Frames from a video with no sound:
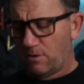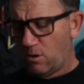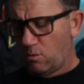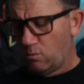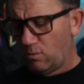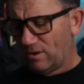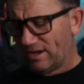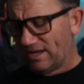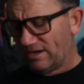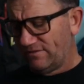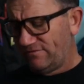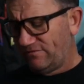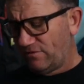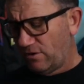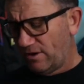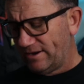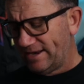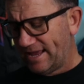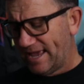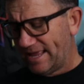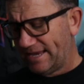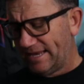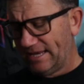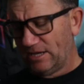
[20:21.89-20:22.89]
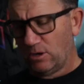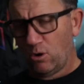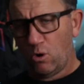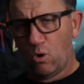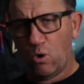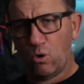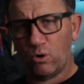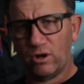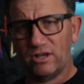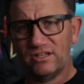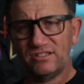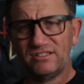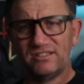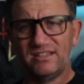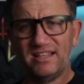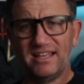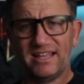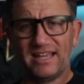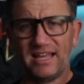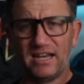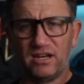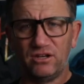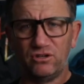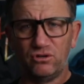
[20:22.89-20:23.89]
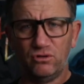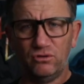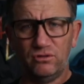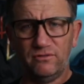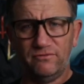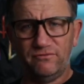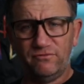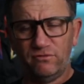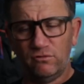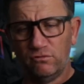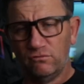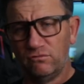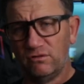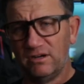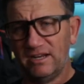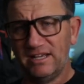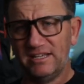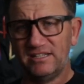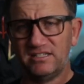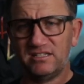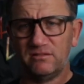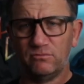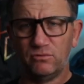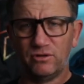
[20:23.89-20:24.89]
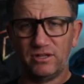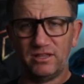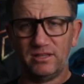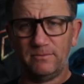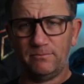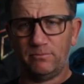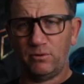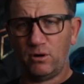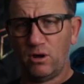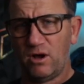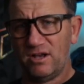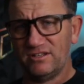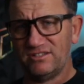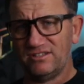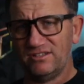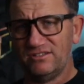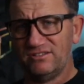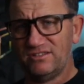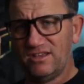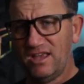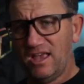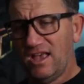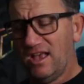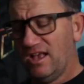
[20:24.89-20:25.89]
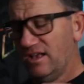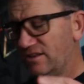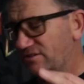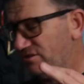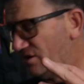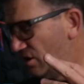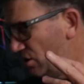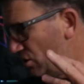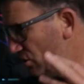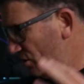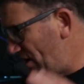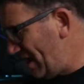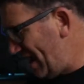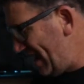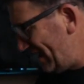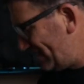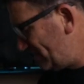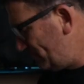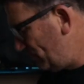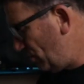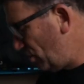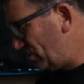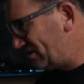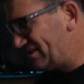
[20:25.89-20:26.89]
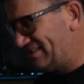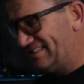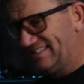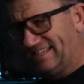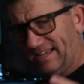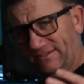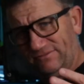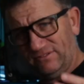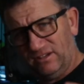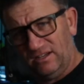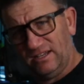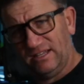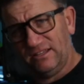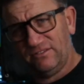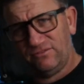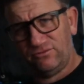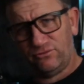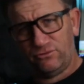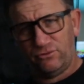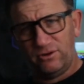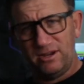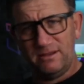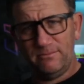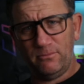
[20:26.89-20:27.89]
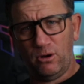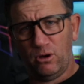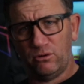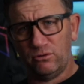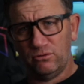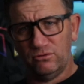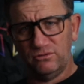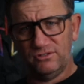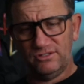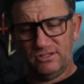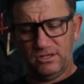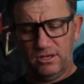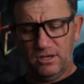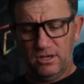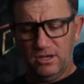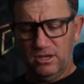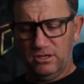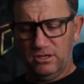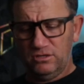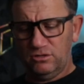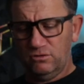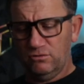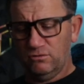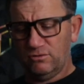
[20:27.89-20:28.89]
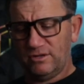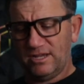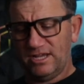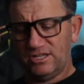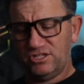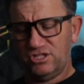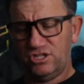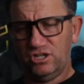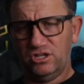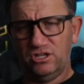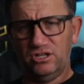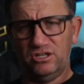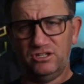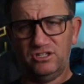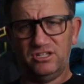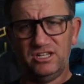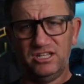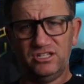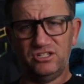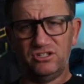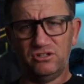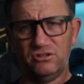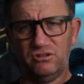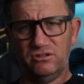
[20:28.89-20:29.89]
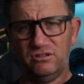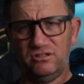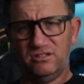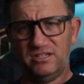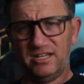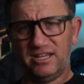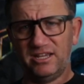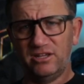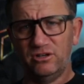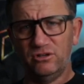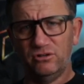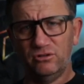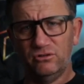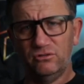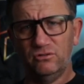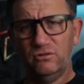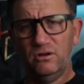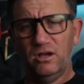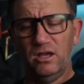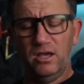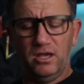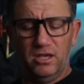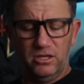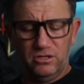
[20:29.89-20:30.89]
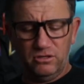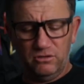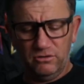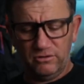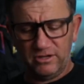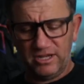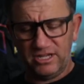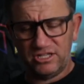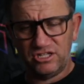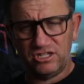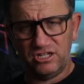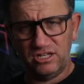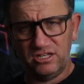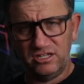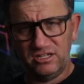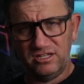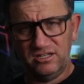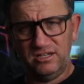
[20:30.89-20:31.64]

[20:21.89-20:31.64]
We're going to find out in August. They're going to do the full release. We'll get the prices. So Xbox, definitely 3 models. You'll get your digital, you'll get your